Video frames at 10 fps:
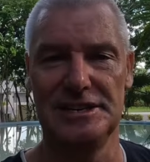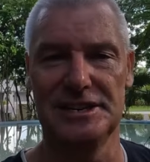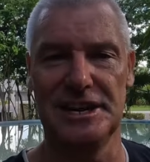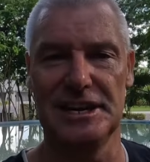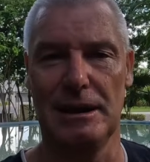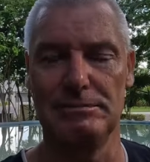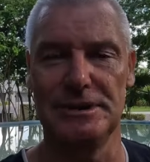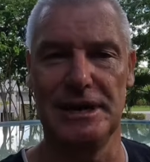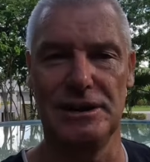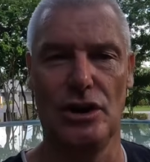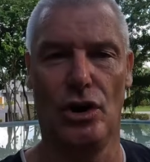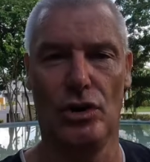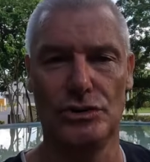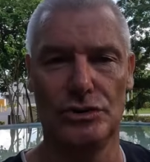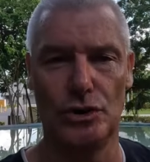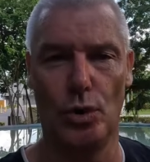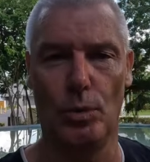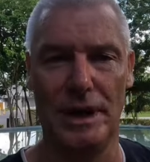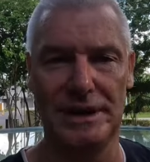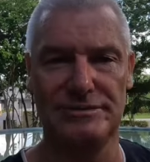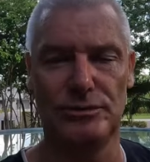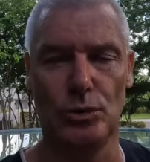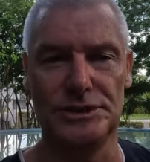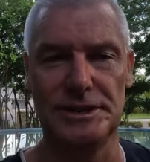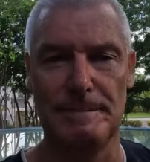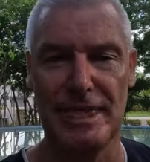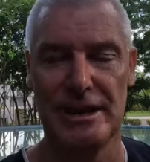is going to come down onto the All Black forwards.